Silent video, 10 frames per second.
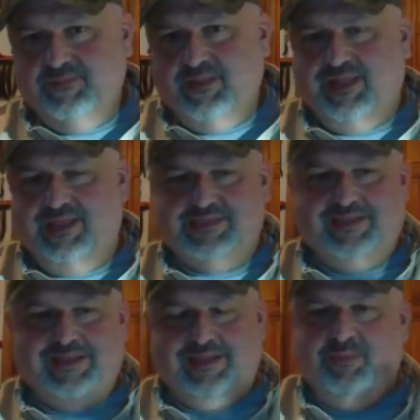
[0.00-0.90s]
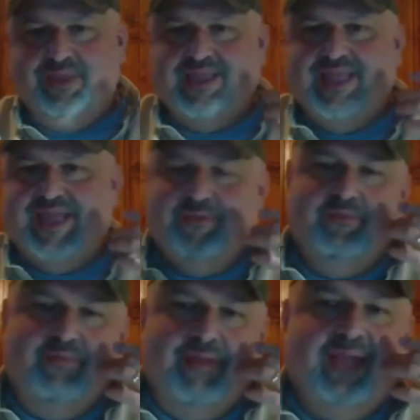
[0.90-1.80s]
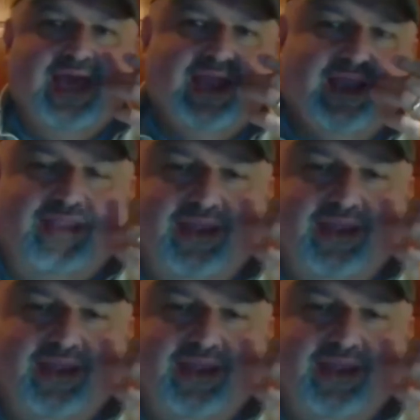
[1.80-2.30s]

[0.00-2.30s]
guys, I'm a big guy, but my palate